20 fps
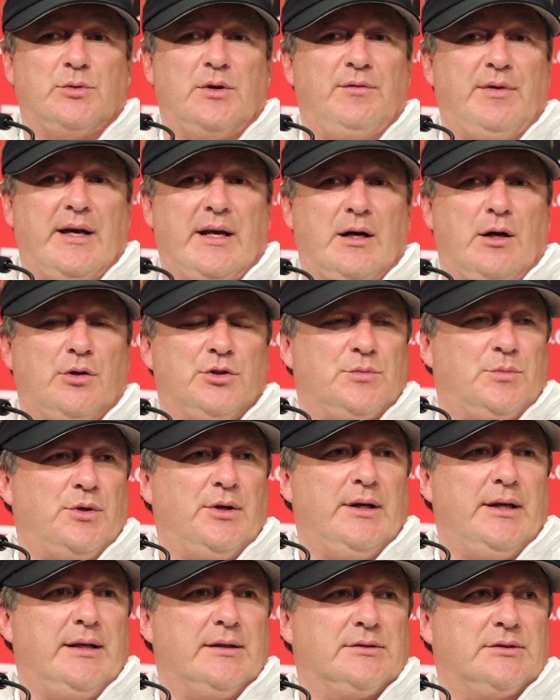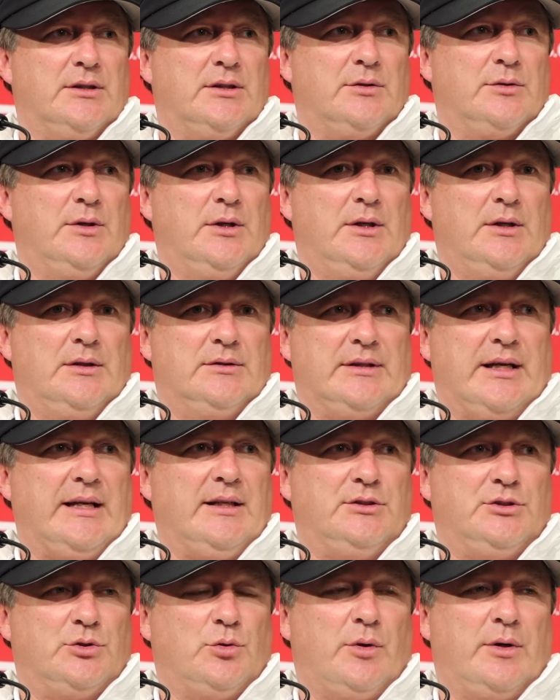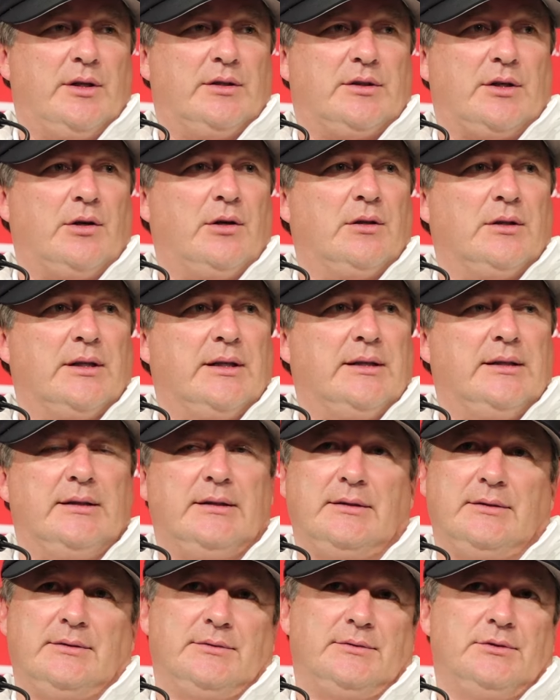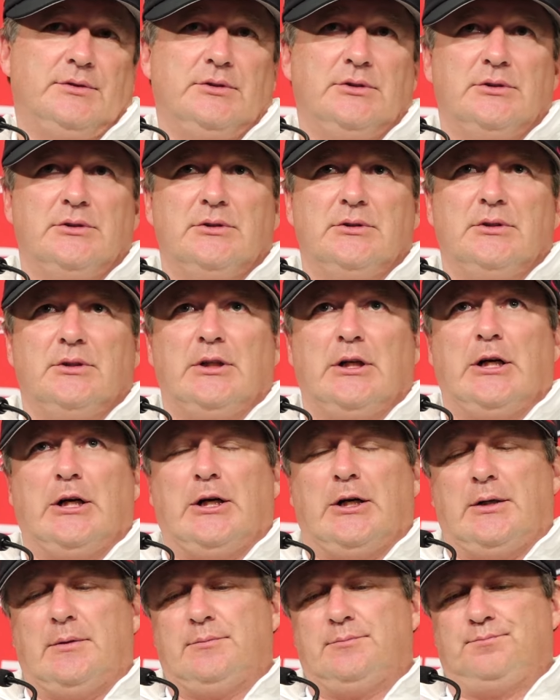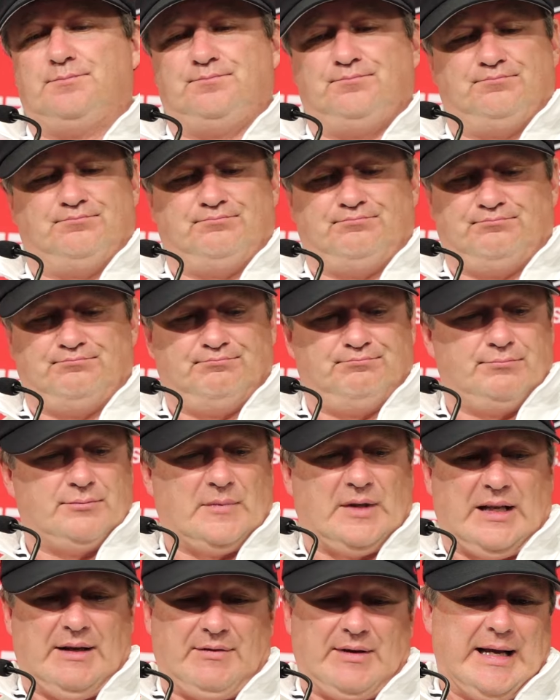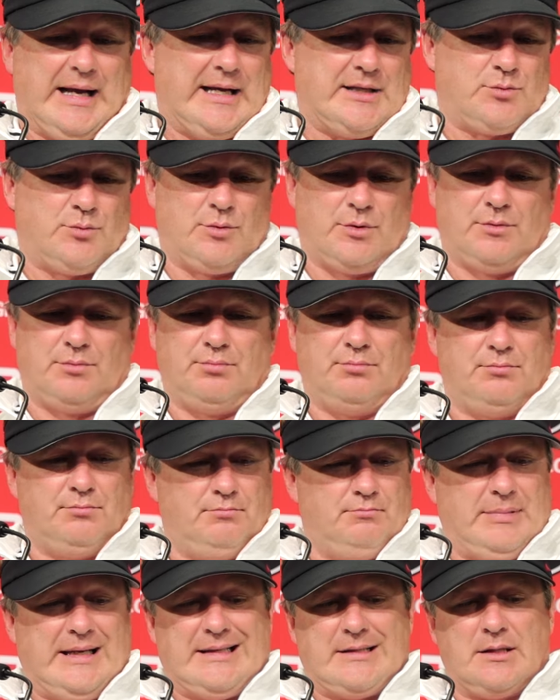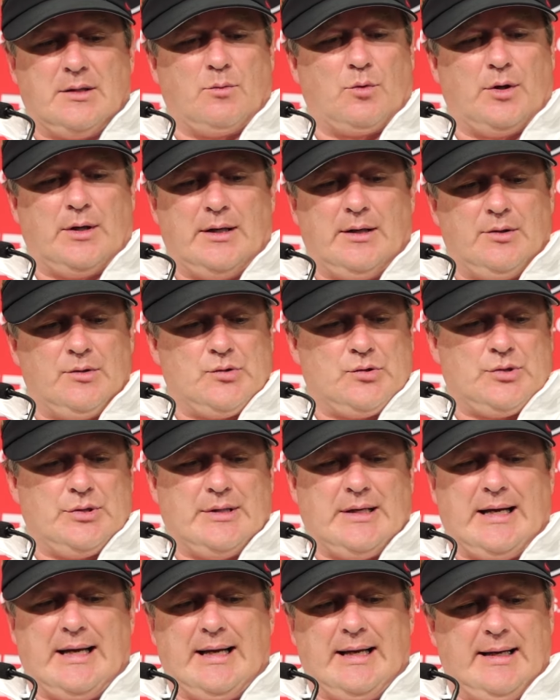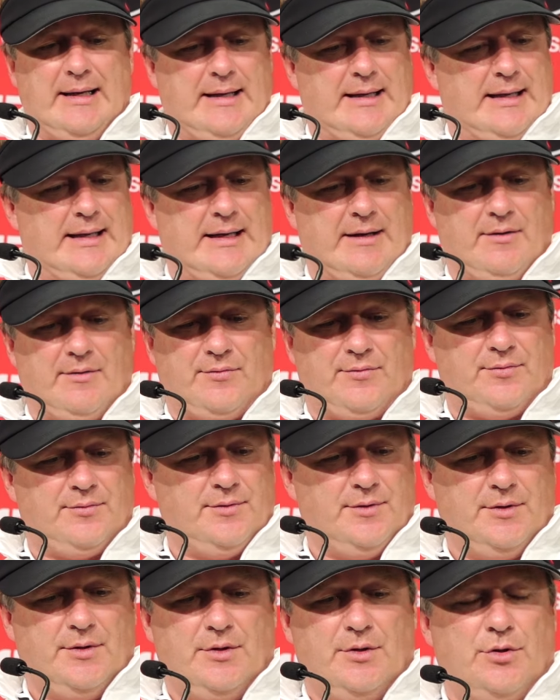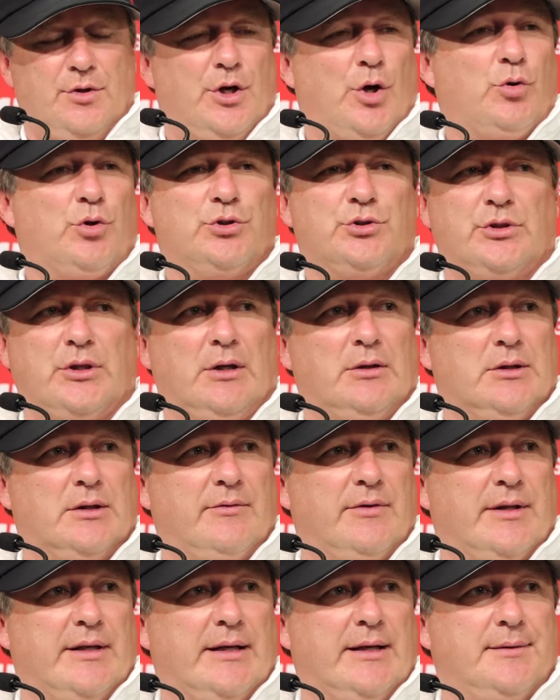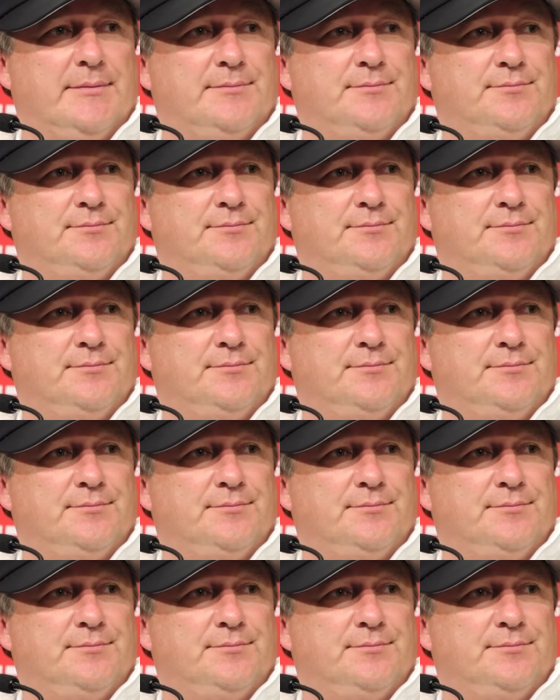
we've had all spring. So they enjoyed it thoroughly. And if guys want to be somewhere else, I have no control over that.